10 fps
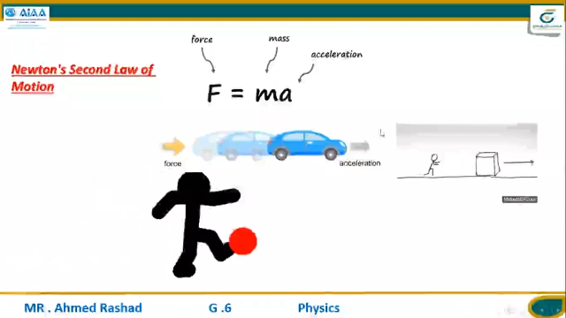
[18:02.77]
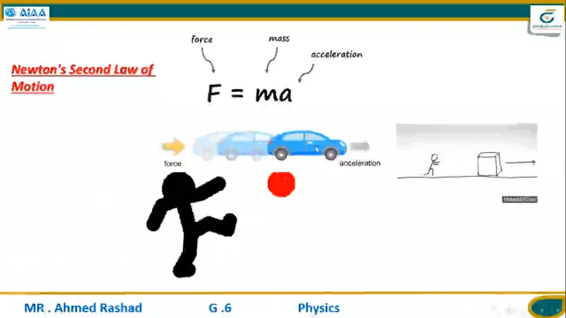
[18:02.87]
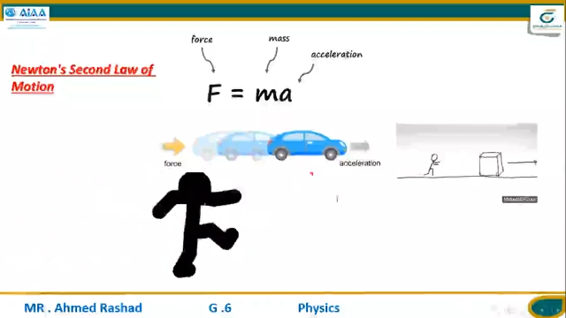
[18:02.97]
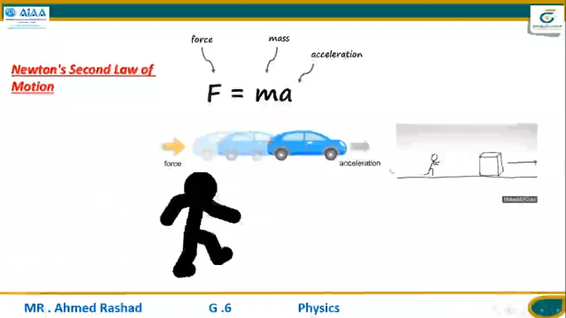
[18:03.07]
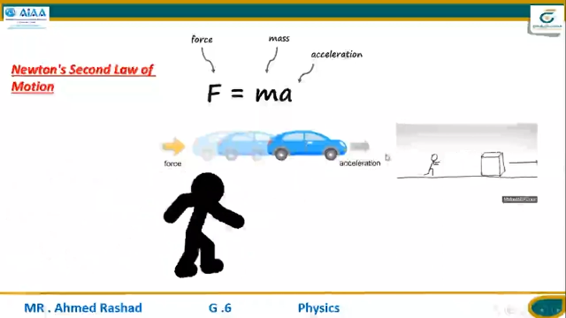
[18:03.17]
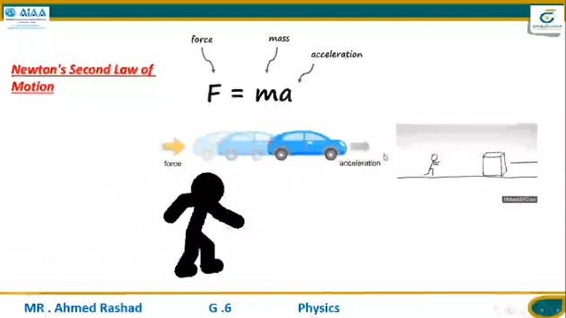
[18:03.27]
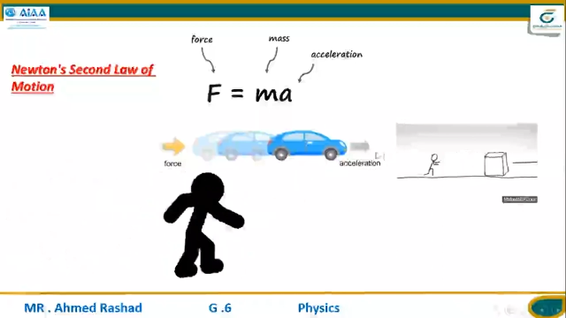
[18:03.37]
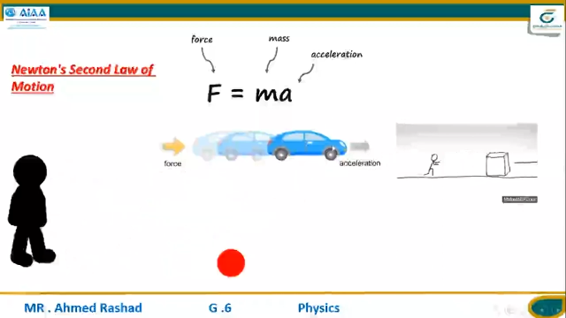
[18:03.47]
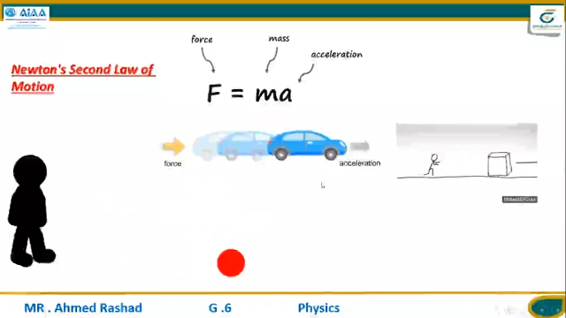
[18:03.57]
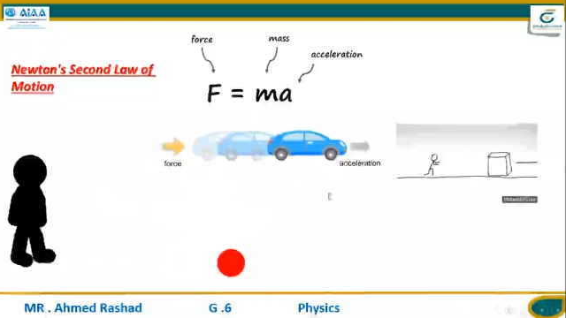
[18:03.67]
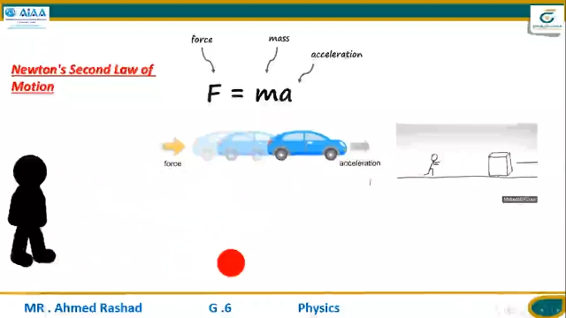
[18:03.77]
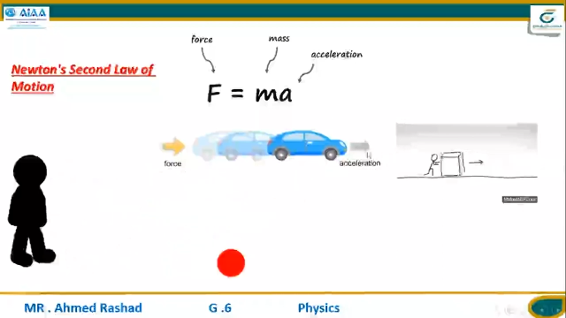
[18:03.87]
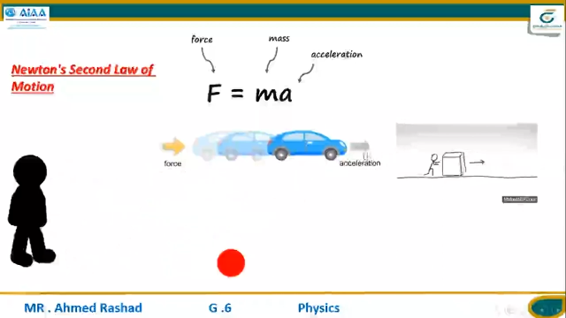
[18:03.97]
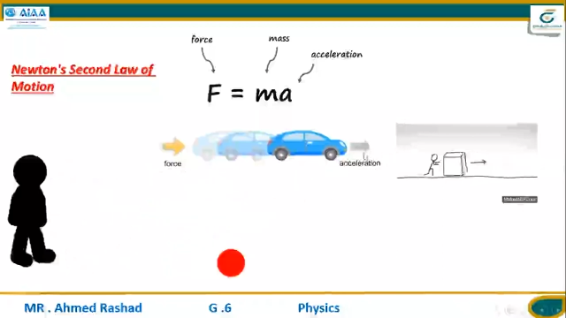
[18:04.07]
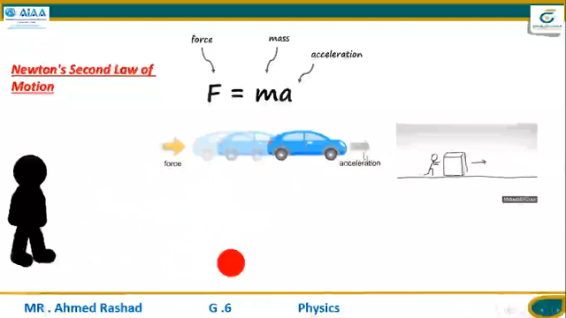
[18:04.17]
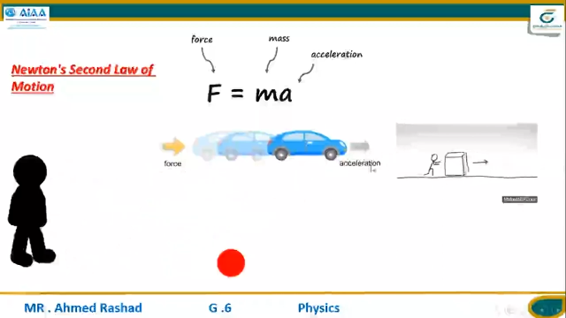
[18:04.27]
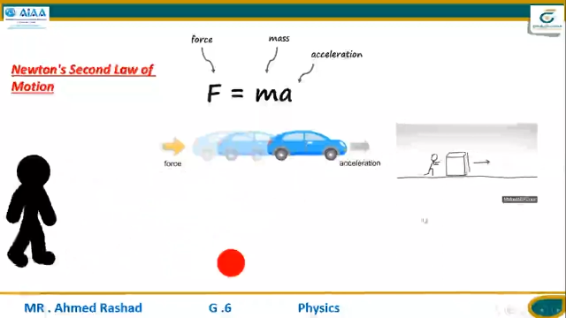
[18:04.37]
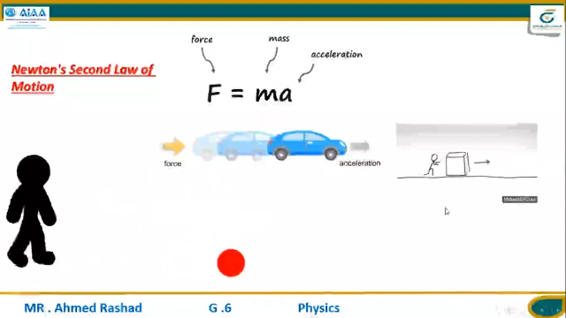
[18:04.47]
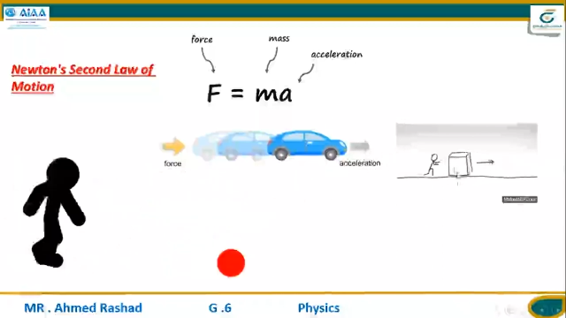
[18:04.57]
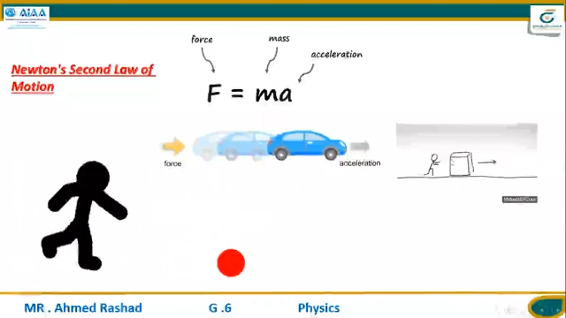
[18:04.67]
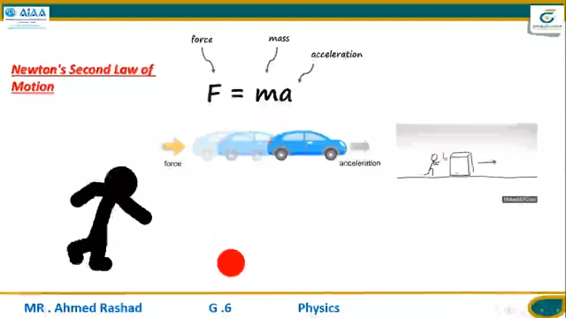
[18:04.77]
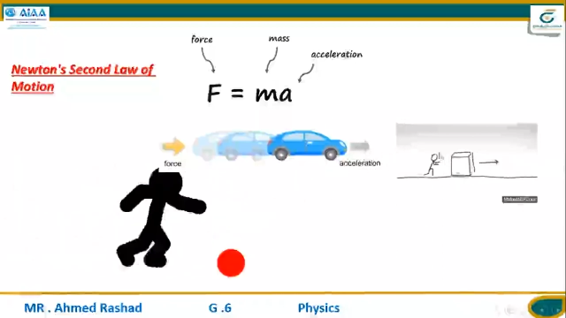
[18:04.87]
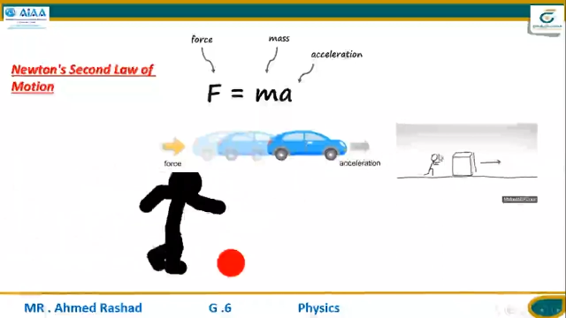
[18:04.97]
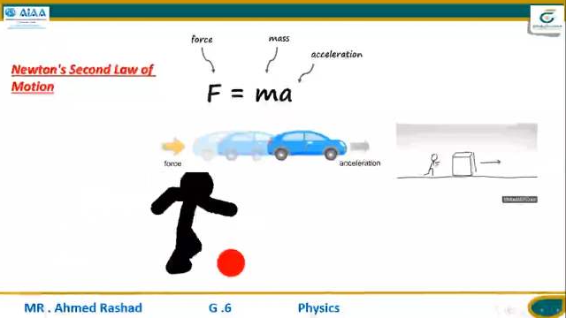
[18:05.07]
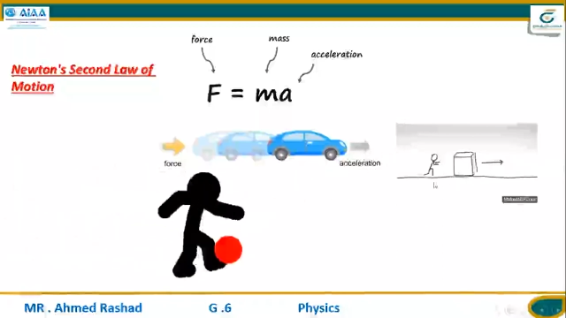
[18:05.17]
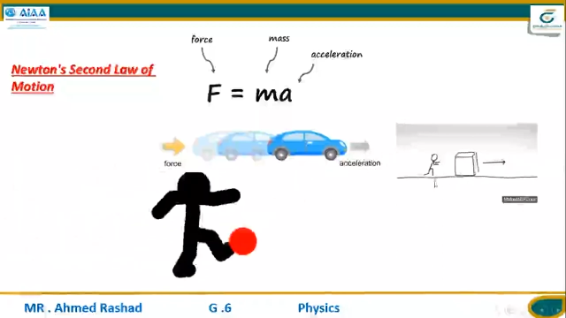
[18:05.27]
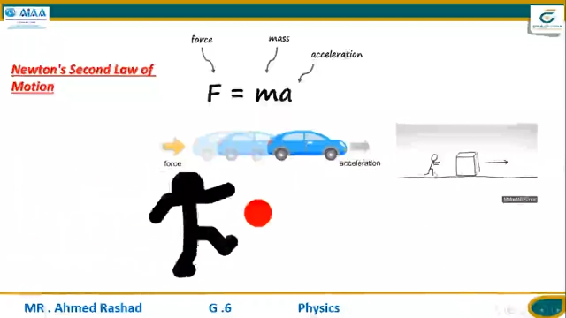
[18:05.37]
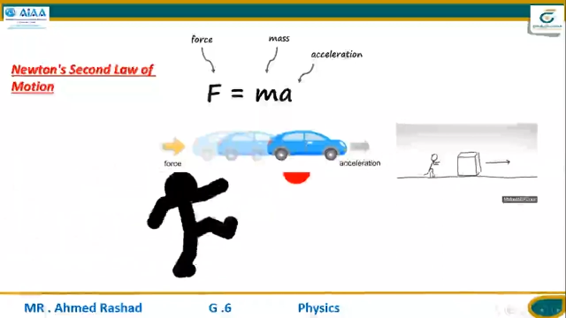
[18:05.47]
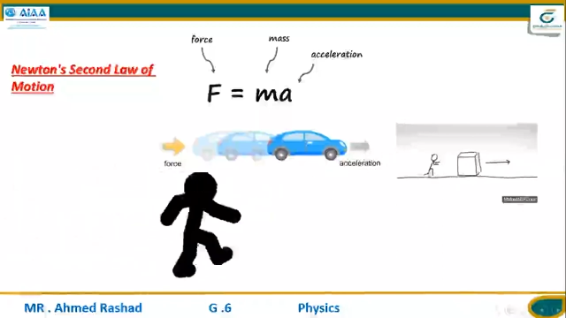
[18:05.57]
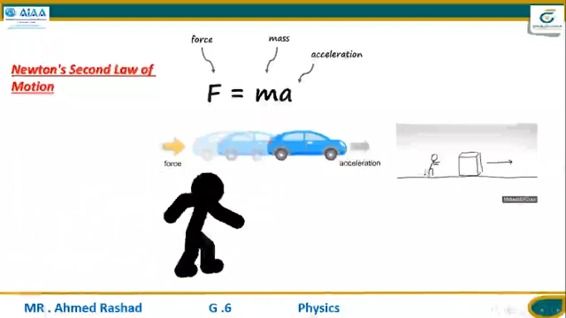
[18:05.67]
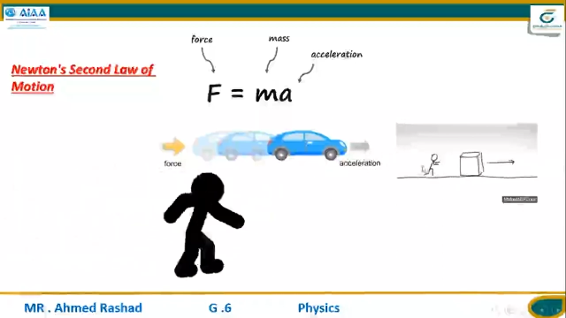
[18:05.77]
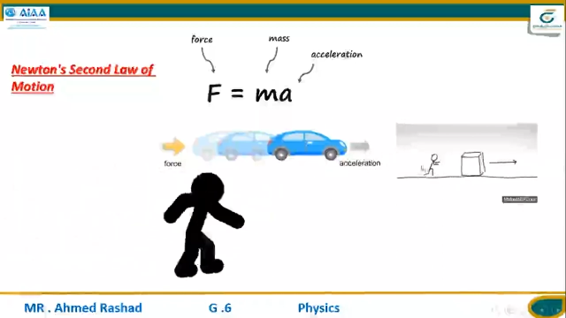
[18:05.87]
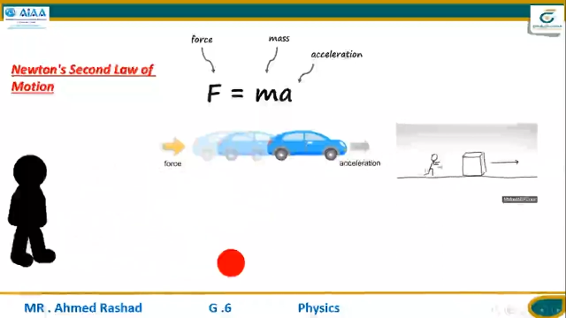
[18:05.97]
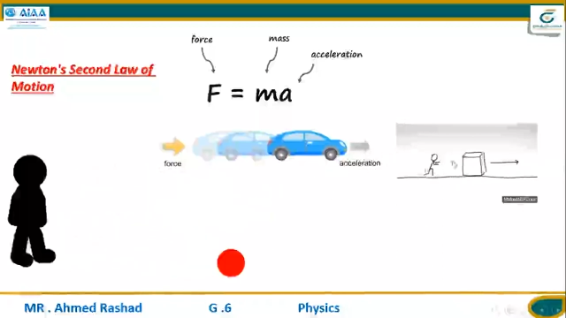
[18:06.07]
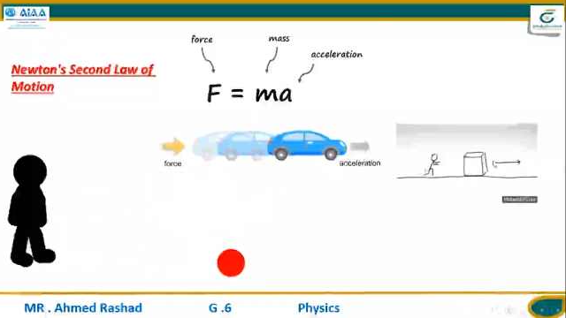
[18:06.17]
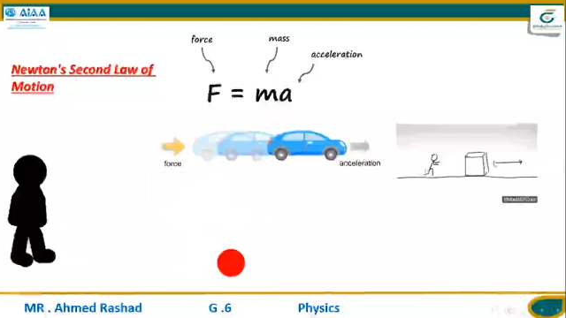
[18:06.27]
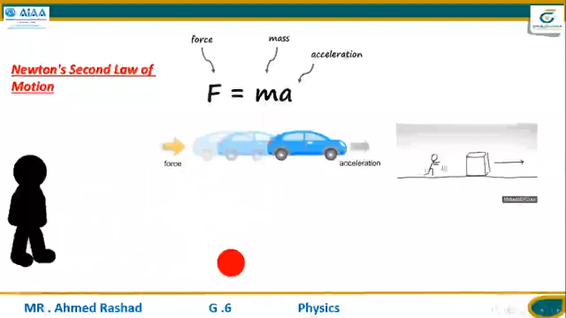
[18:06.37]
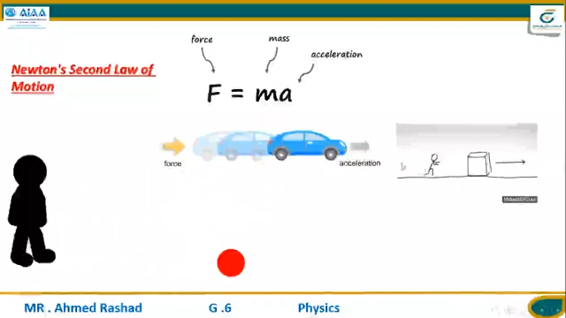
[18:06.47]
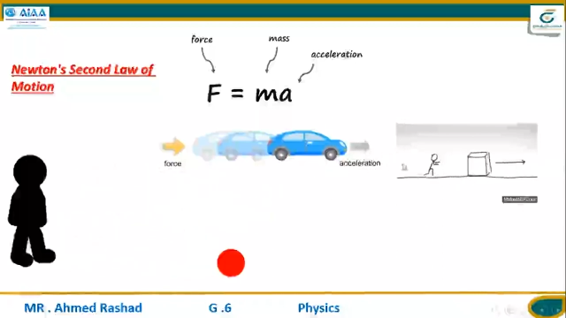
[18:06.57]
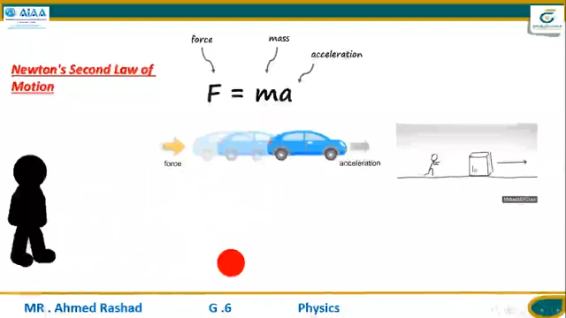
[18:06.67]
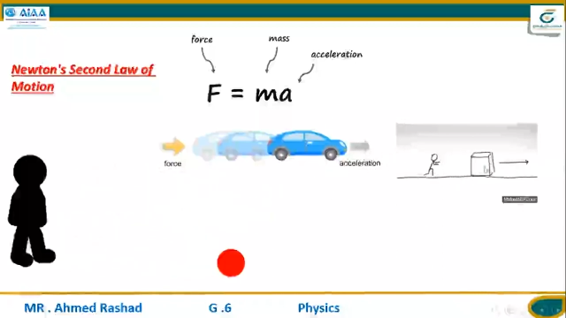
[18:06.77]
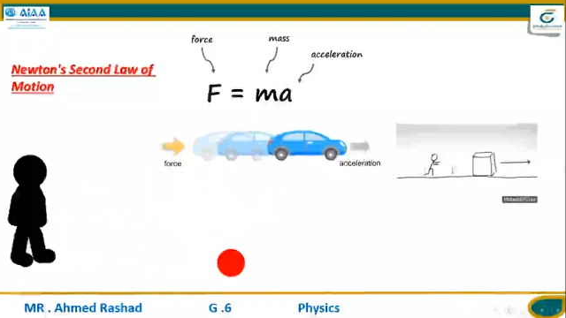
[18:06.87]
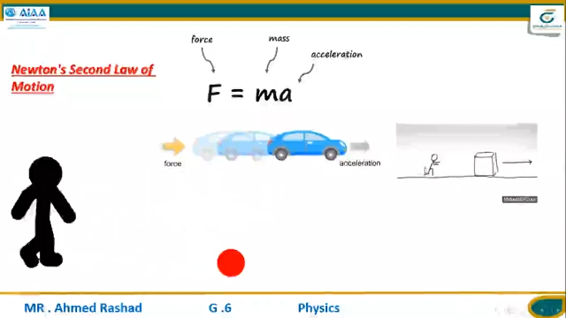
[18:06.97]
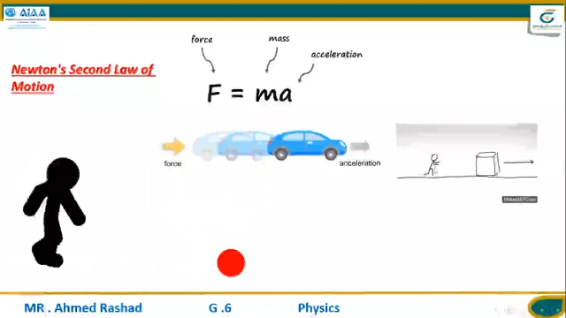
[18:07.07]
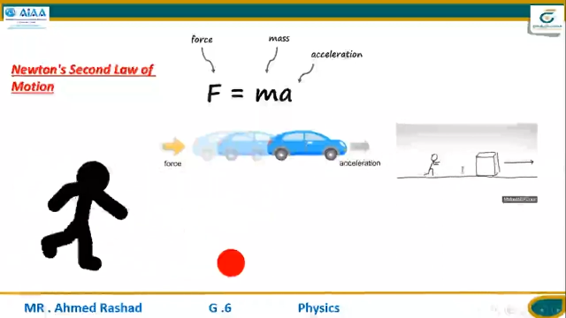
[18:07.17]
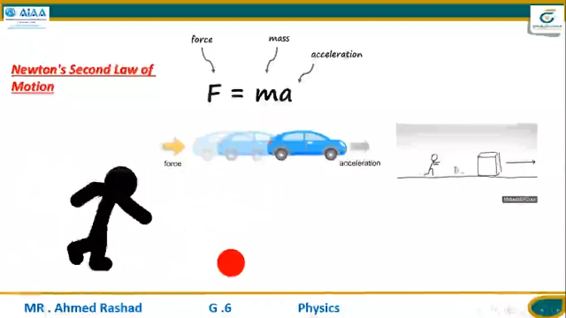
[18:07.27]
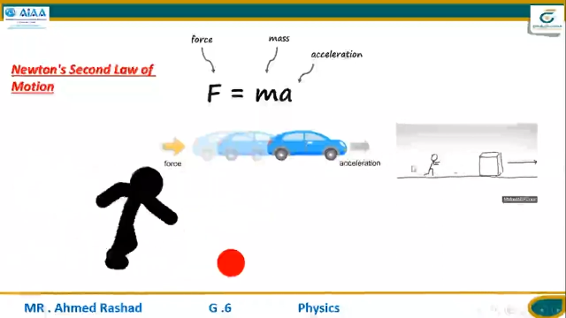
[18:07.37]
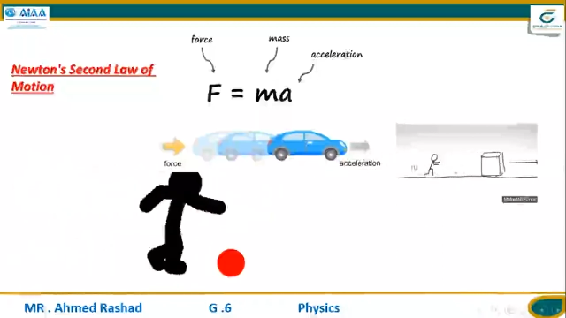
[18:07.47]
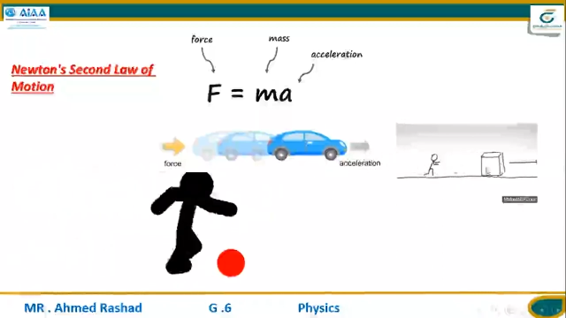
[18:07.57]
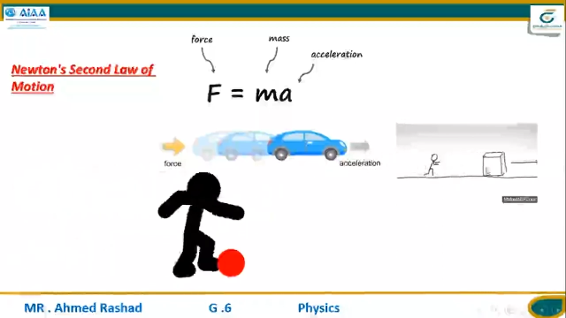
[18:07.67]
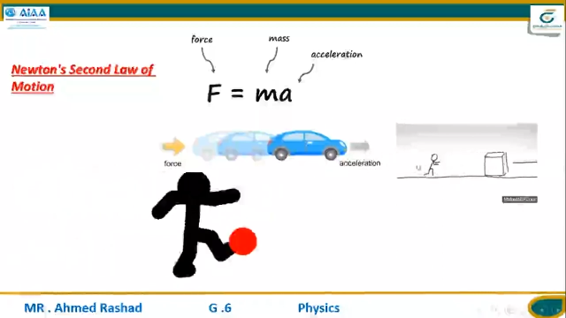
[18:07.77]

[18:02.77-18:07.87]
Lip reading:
Nobody's mouth can be seen.